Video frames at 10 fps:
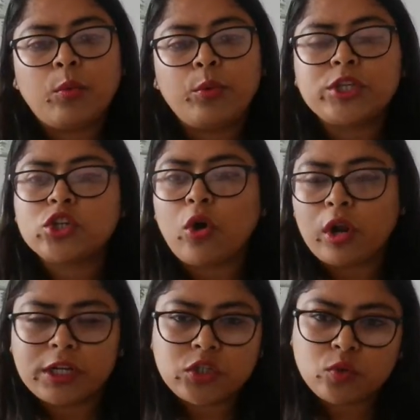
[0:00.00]
which
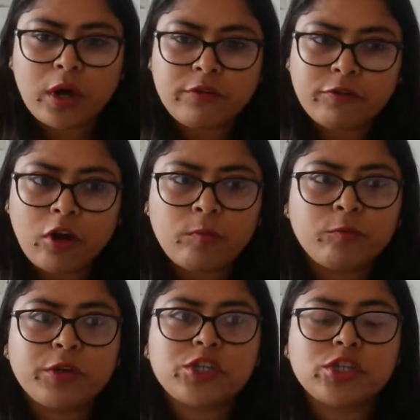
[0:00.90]
college you are
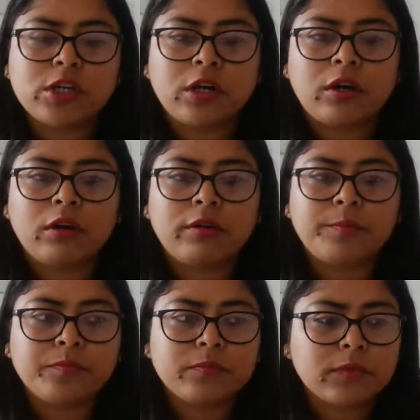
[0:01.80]
from, which
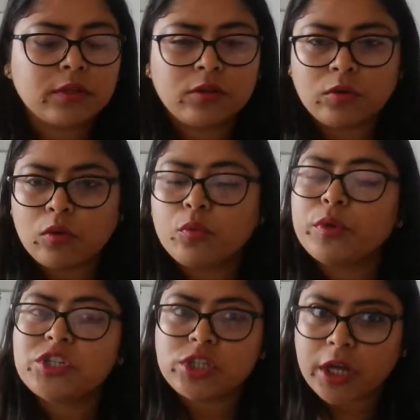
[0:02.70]

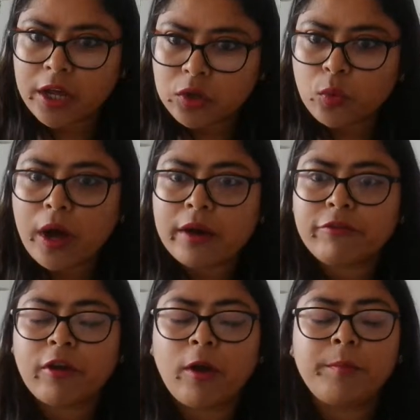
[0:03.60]
which year you are
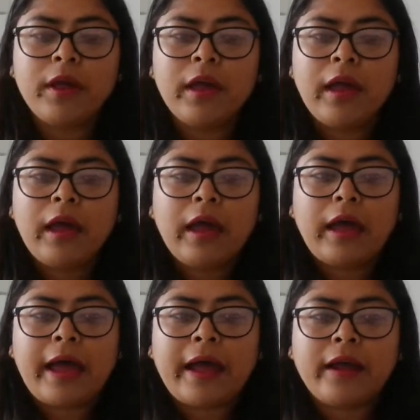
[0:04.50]
from,
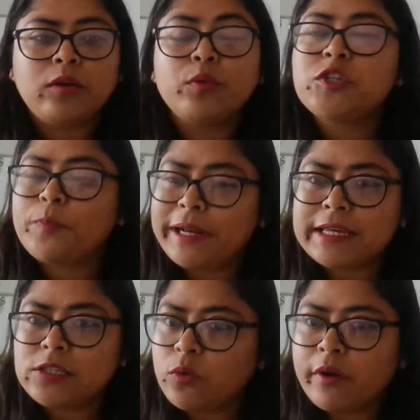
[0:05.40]
and which
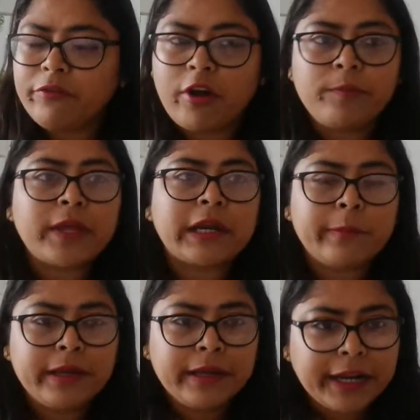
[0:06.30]
place you are from, that
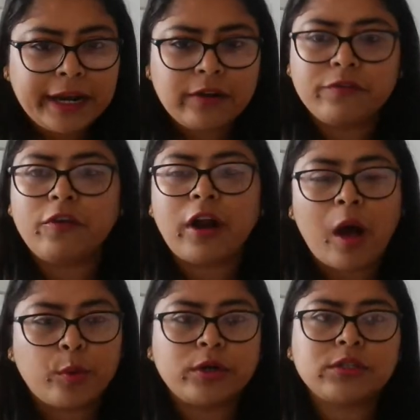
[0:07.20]
will be great for
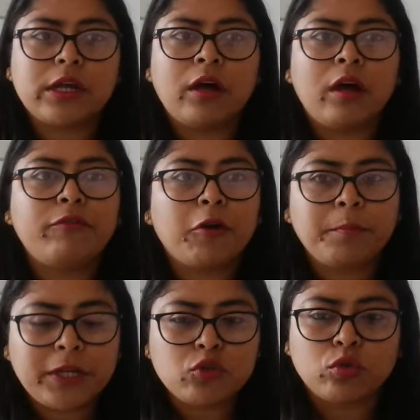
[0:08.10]
ours,
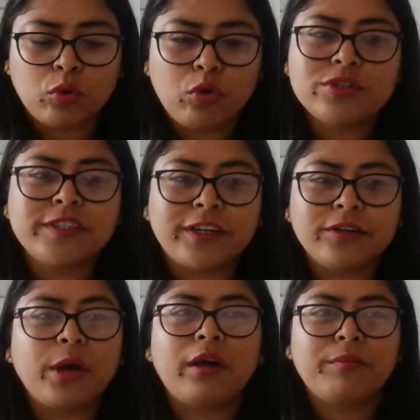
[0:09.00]
for me to know. So
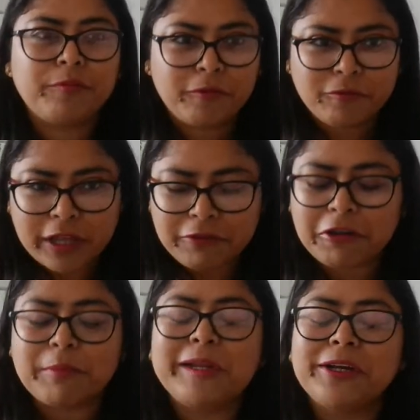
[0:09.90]
you are very
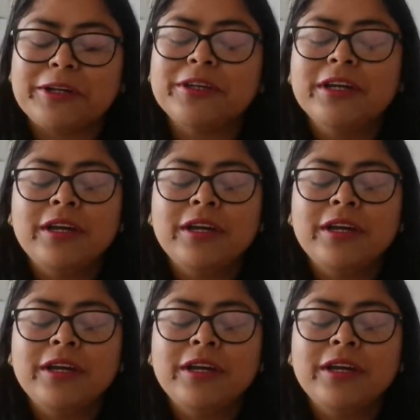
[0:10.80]
familiar